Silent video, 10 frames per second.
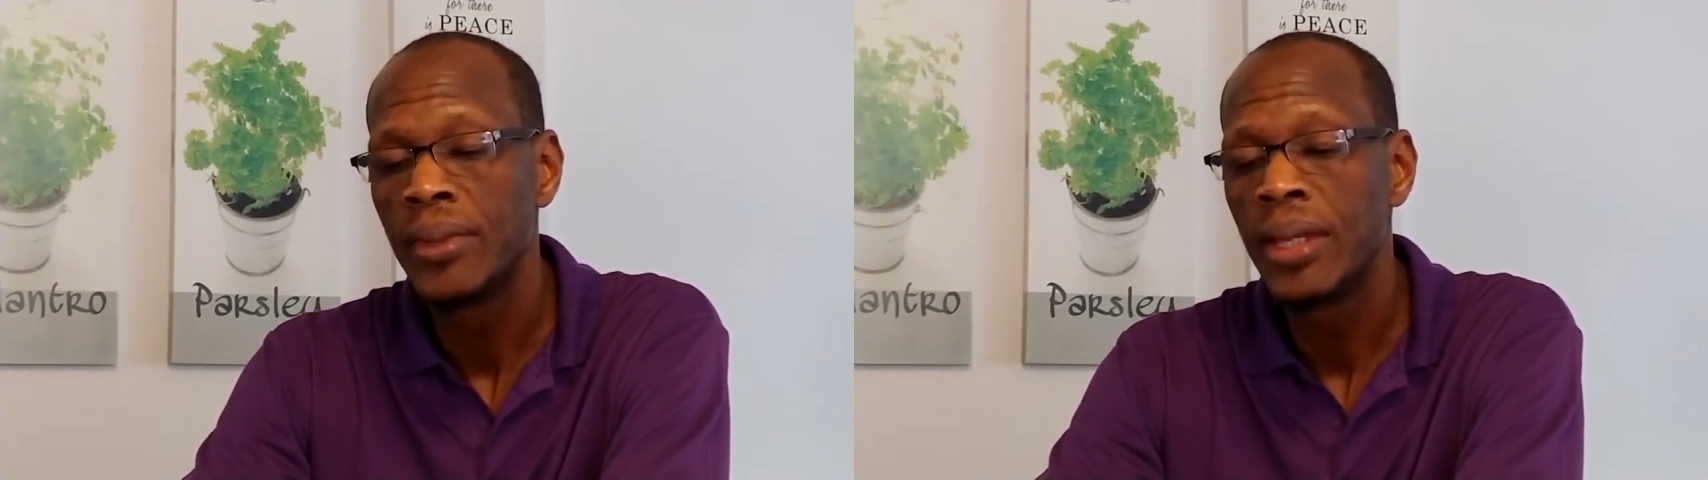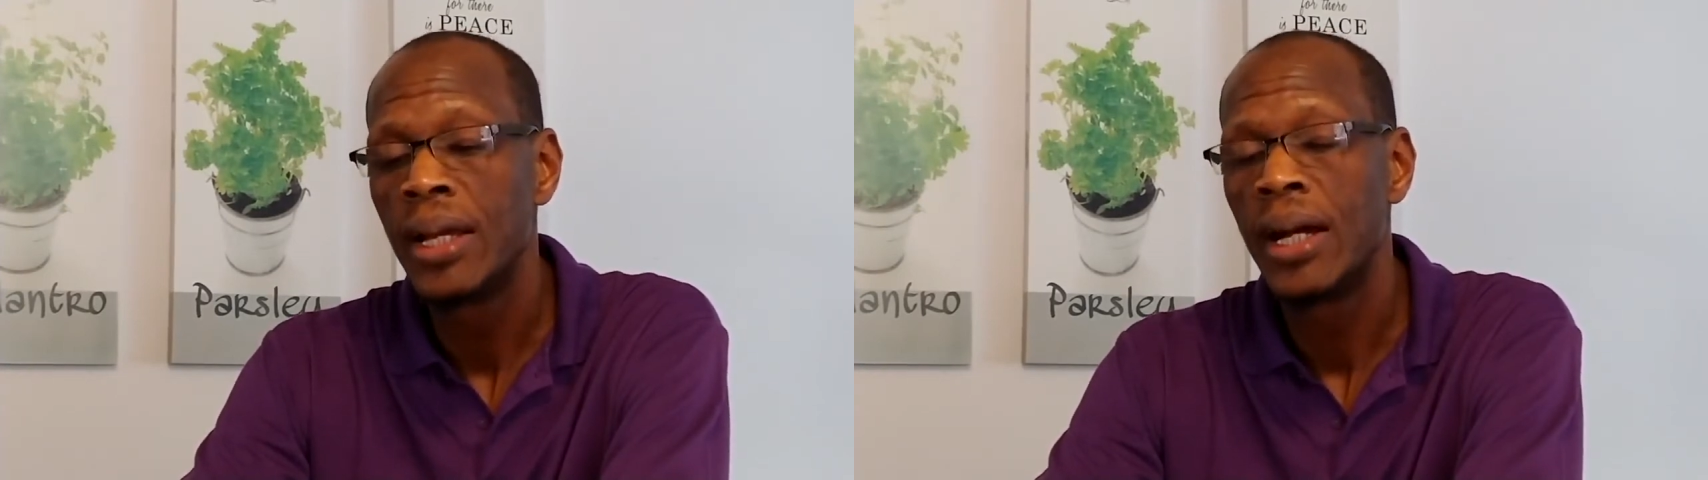
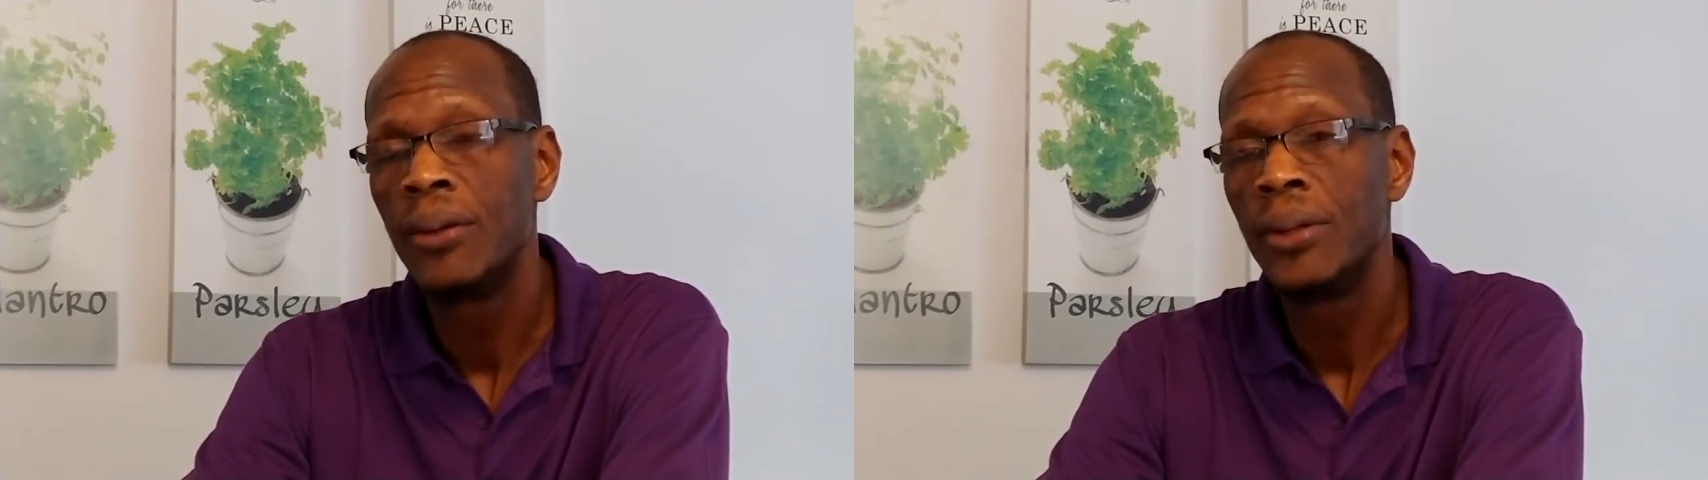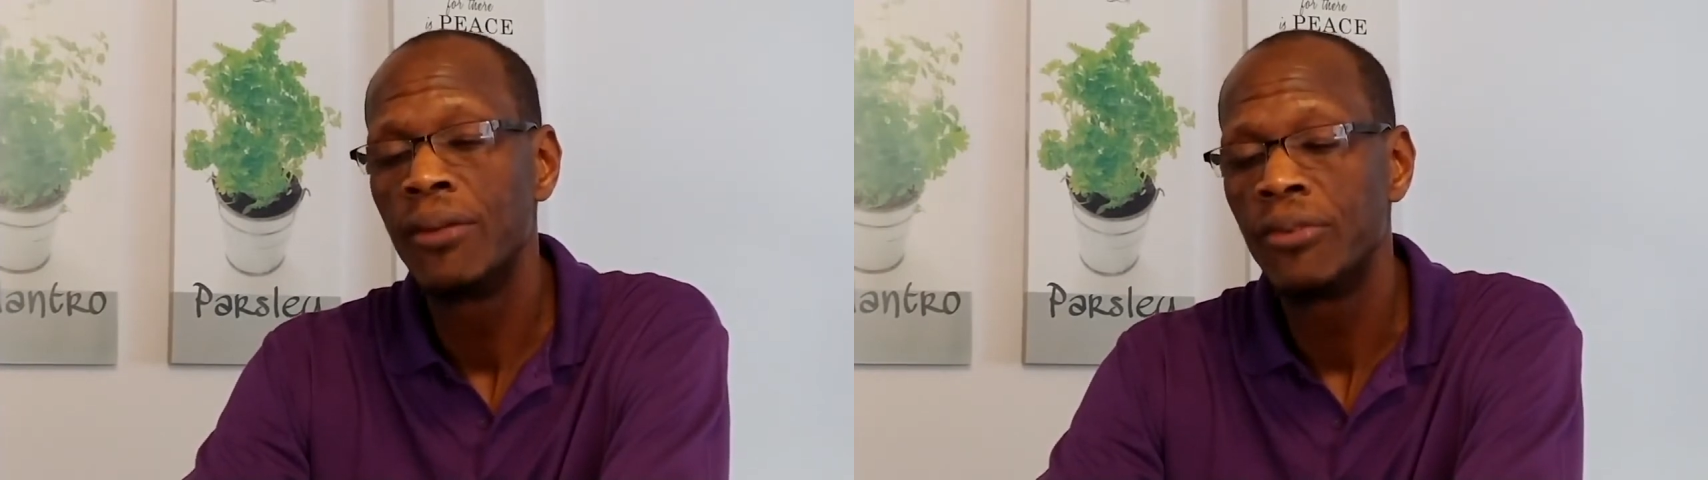
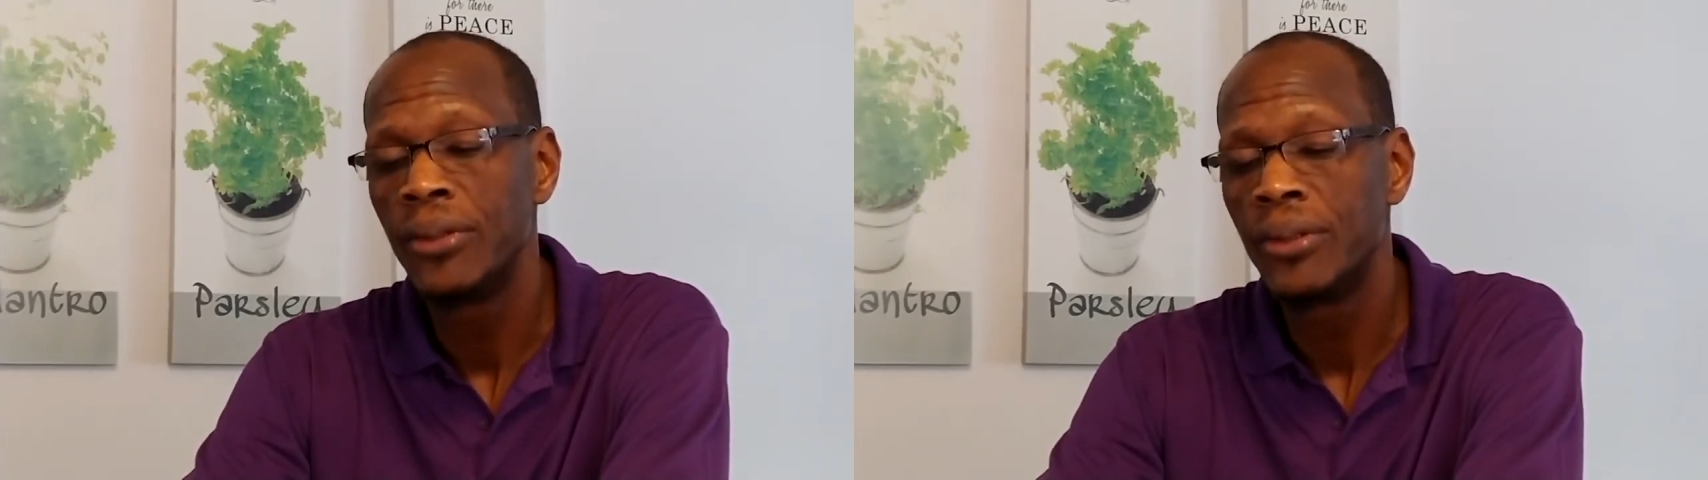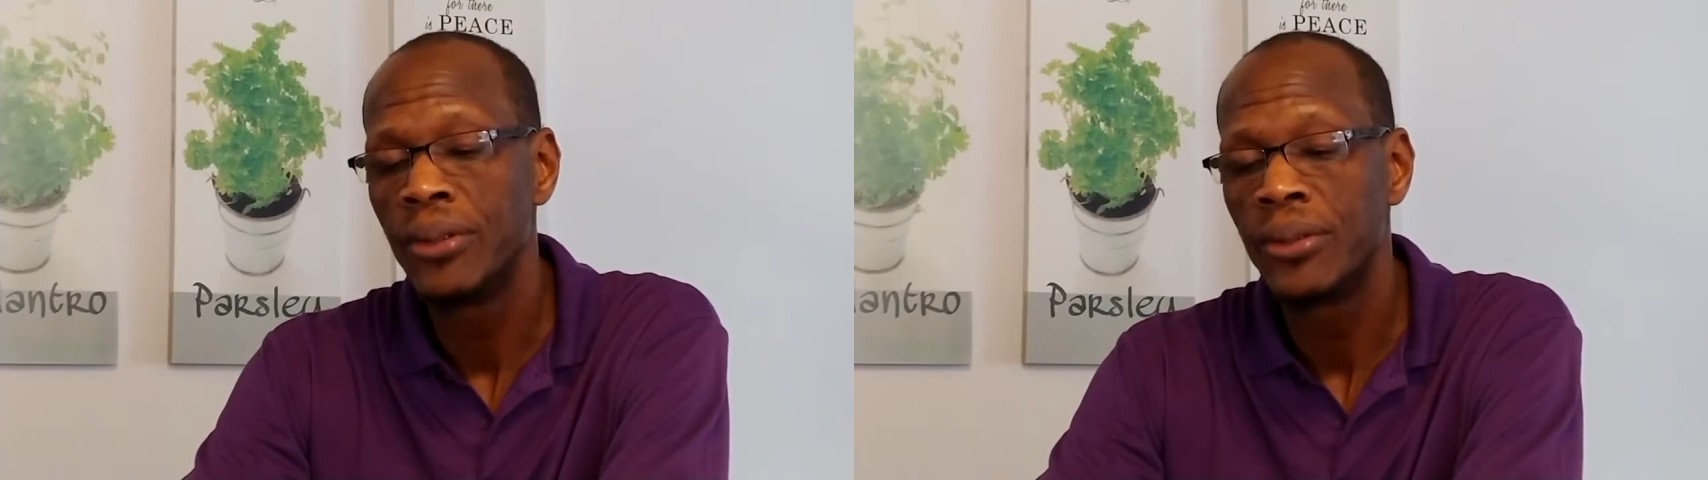However,
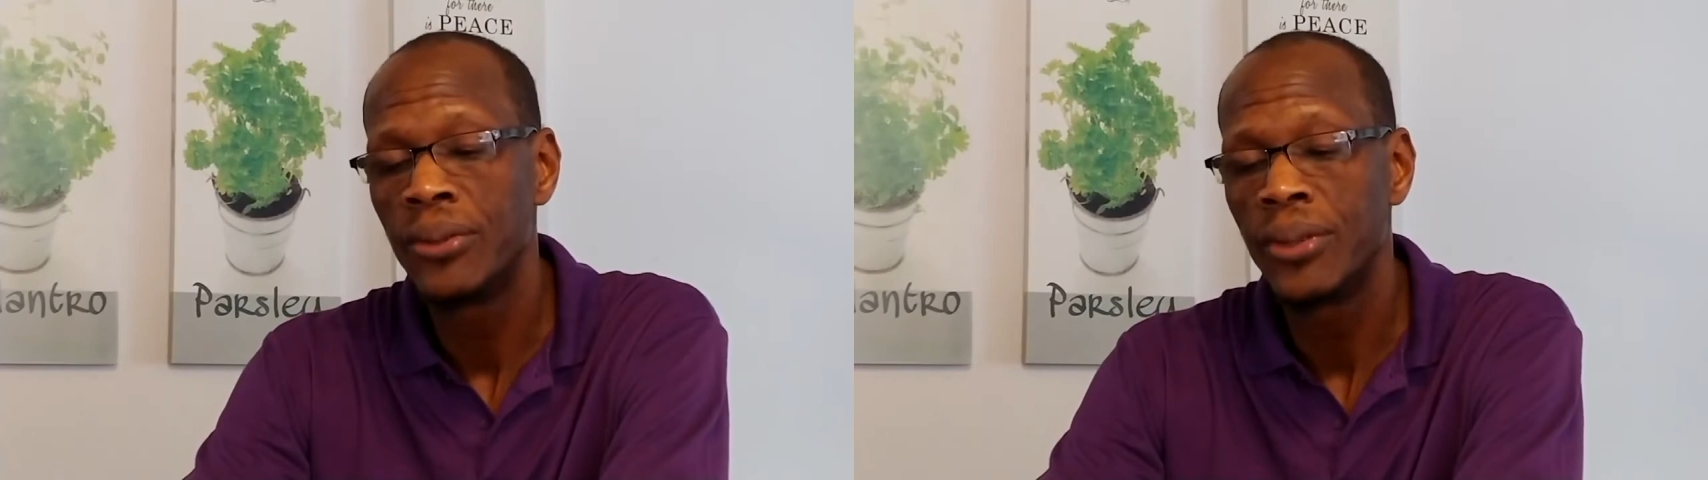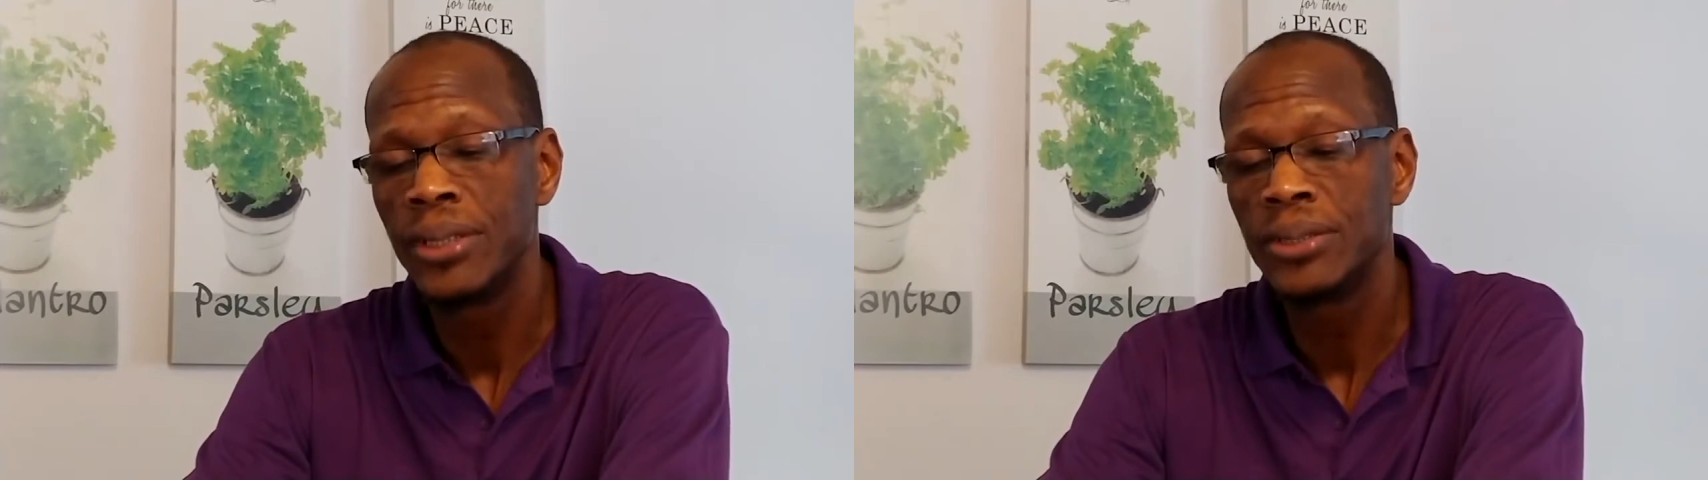
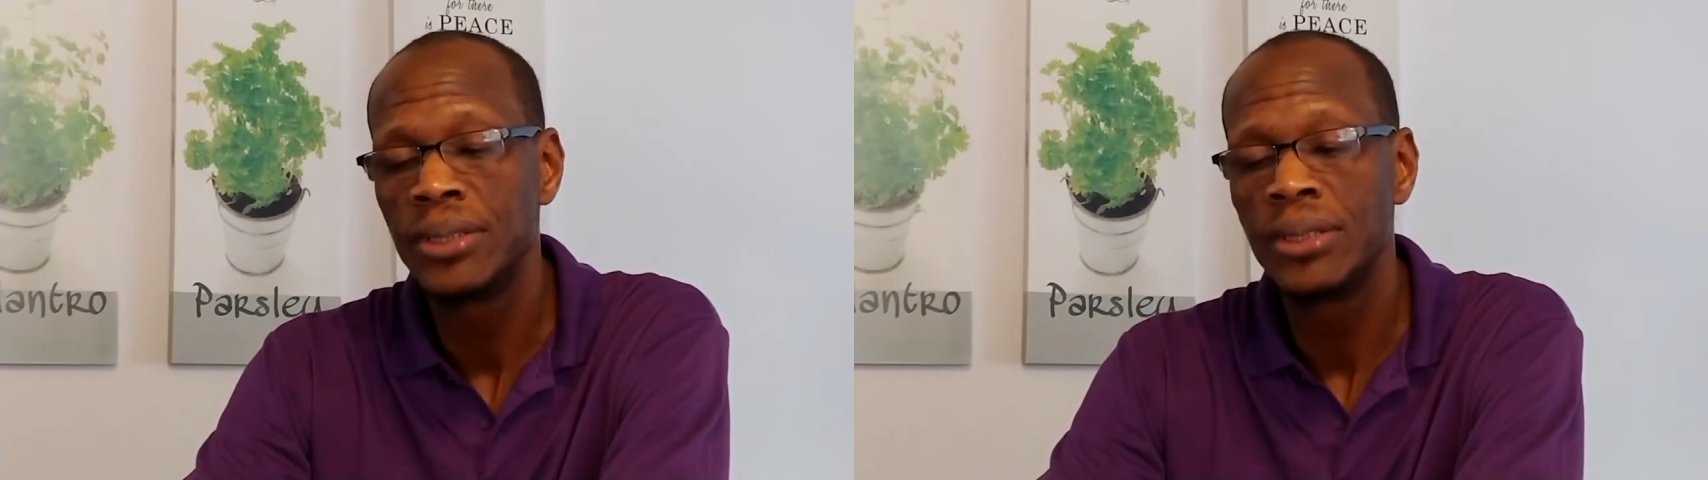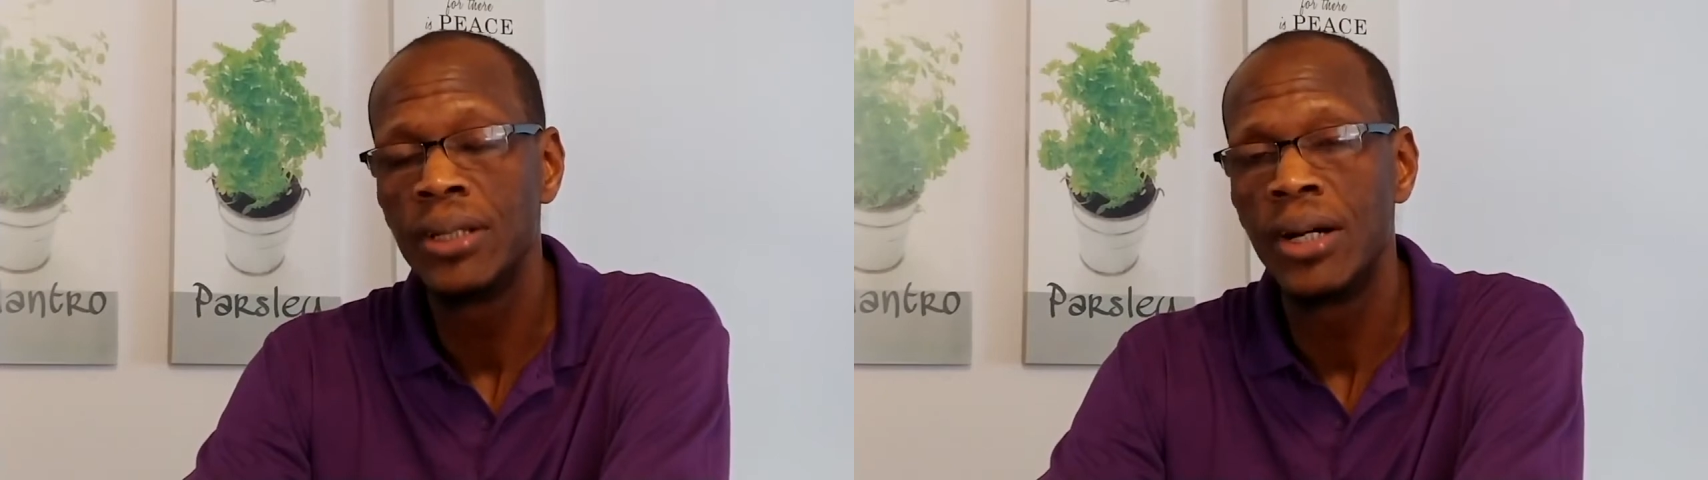according to the
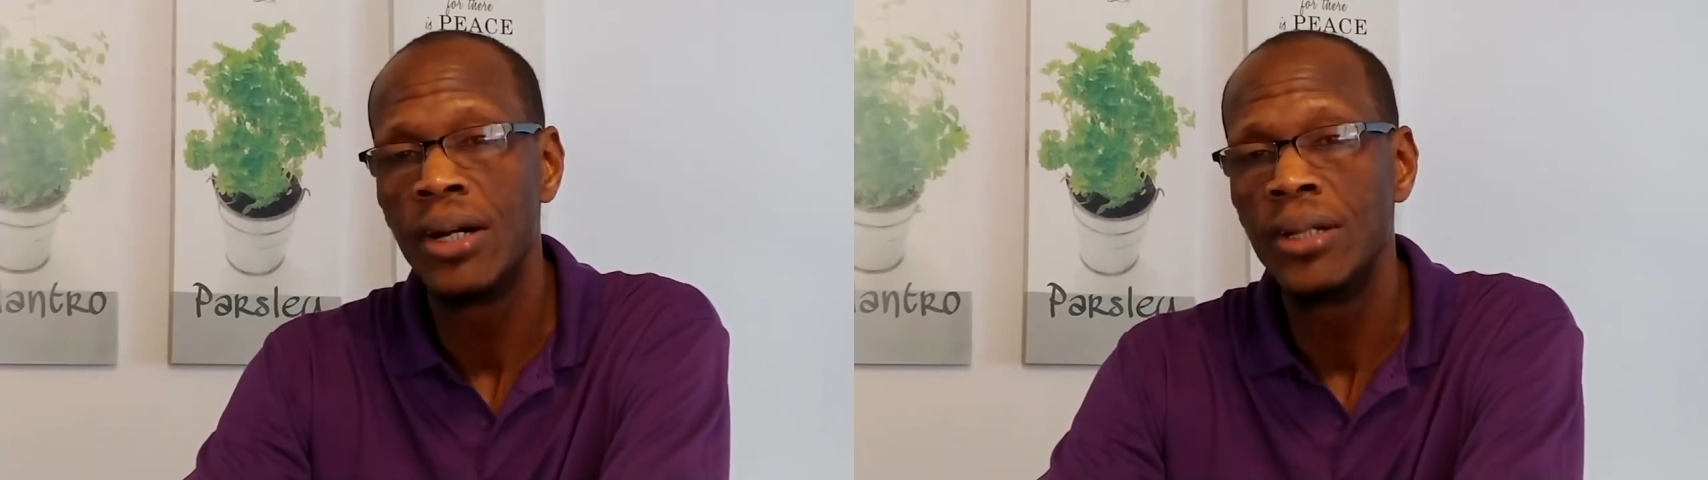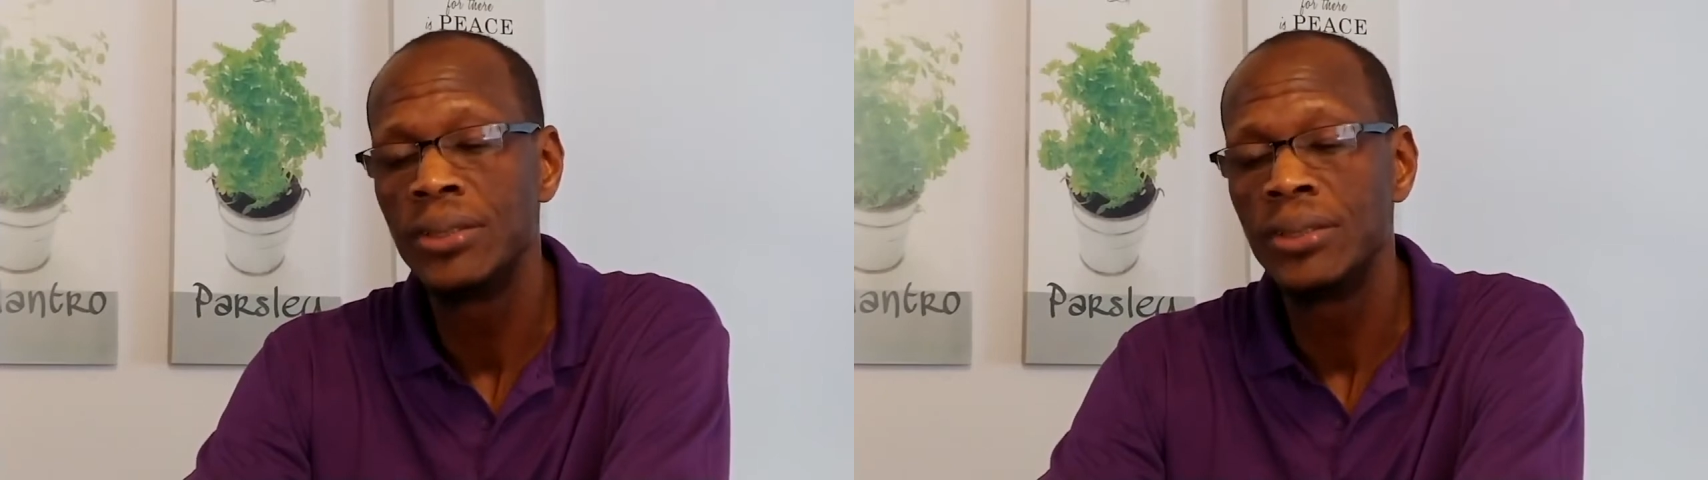law,